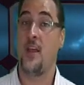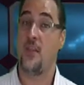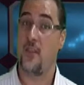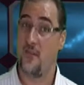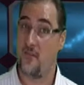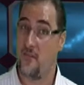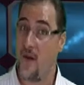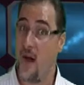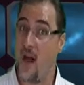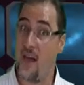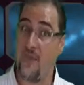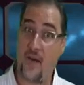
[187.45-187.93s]
The
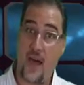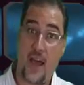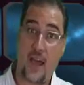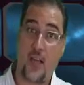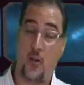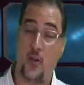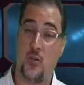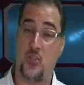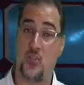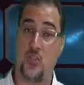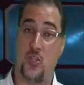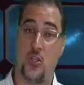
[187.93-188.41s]
5
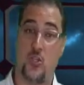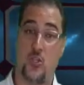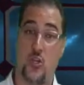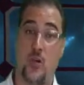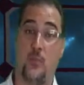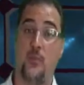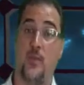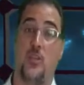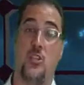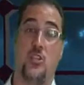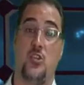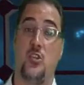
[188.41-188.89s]
icons on the
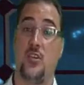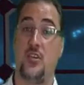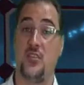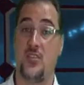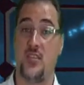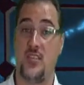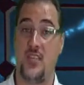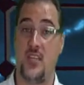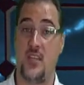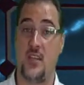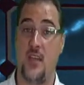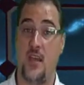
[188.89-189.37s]
top that you can
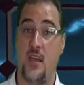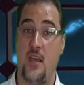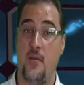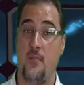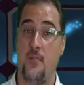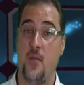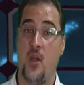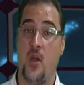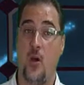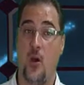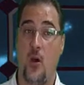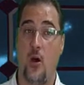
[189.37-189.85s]
see there
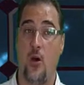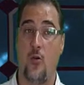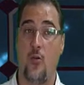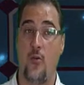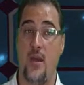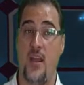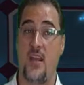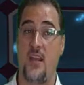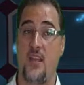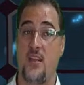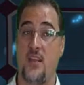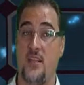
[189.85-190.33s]
are
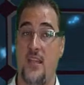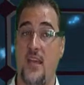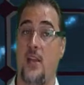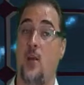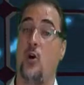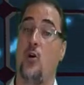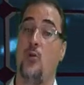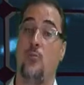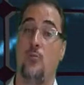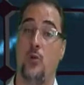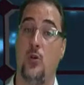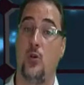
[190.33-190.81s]
red,
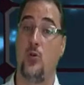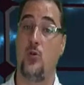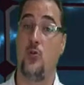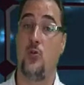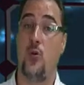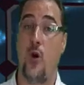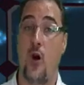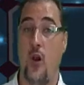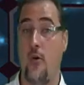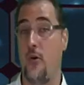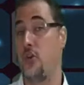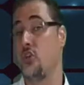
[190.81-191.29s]
yellow,
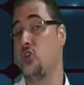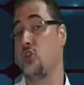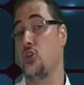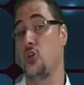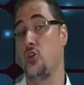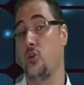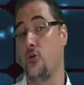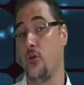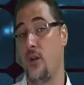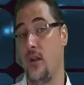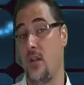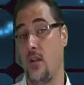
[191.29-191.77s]
blue, orange
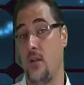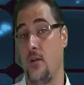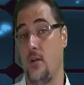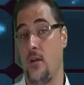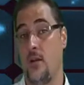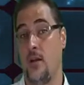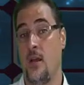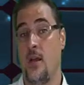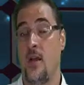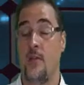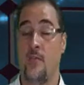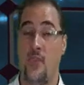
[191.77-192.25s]
and green.
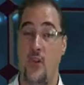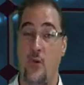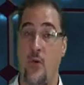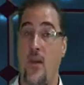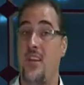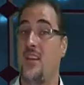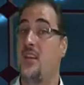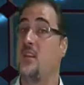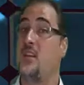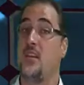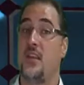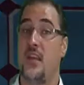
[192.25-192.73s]
The
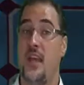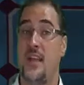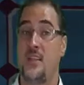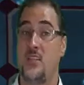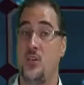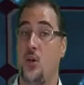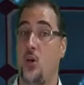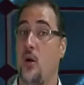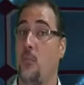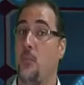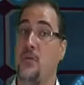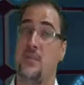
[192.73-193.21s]
red indicates
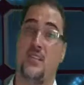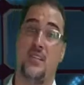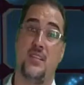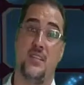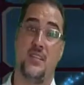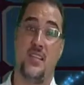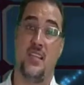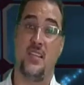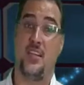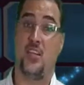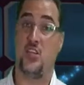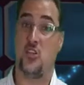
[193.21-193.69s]
a
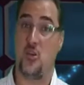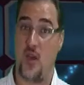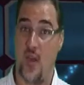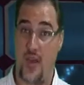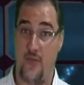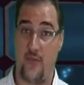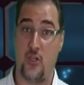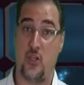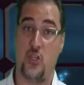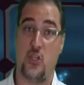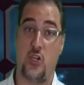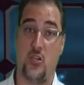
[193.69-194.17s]
competency that you
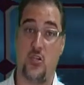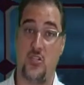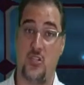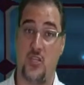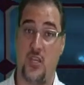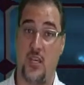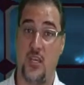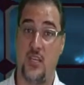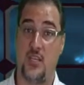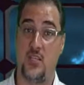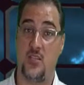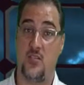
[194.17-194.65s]
haven't chosen
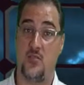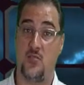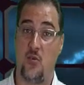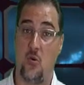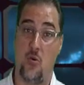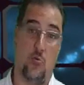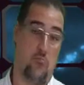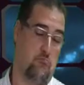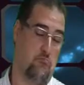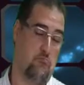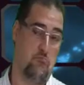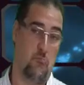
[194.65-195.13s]
yet
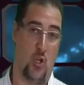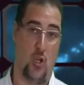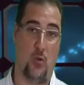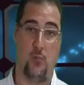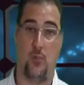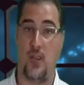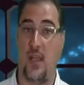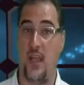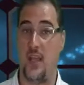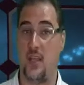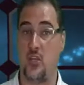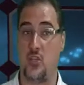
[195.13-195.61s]
or not
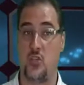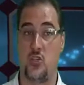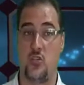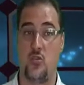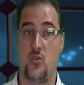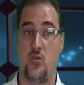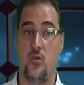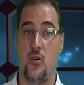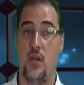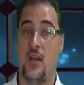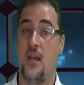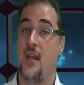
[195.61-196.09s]
planning
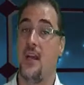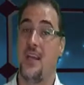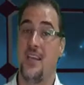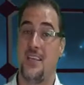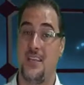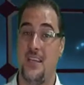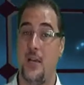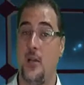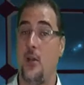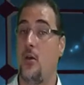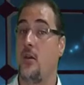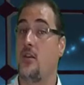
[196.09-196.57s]
to.
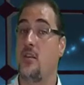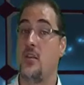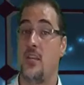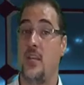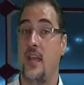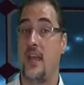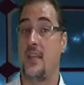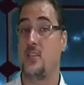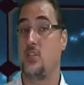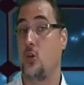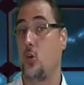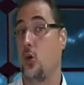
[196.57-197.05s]
Yellow
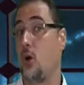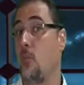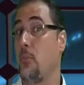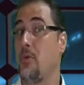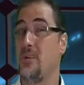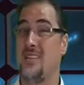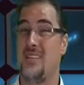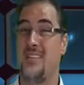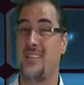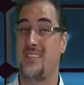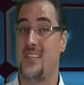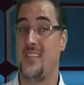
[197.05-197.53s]
indicates a
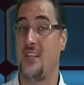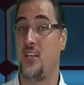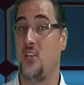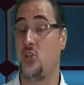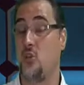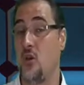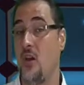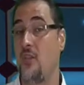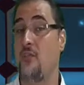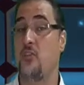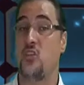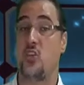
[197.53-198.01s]
competency
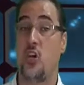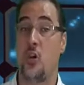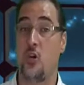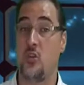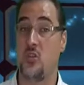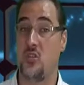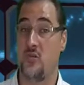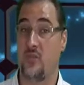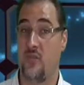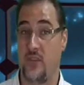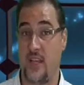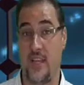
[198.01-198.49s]
that you have
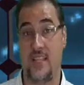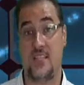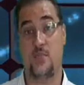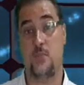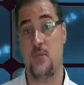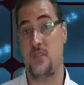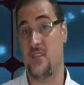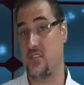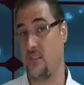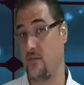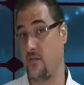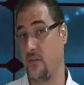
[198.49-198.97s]
chosen for that
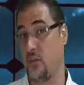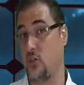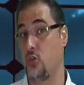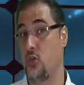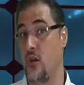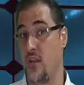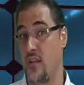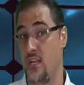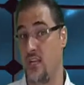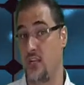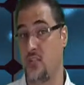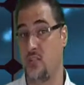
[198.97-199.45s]
specific
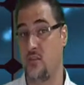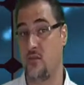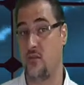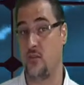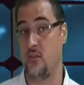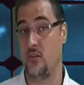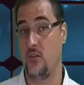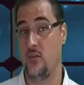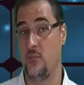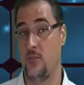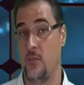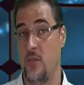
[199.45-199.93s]
training
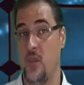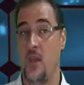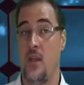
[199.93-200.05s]
interval.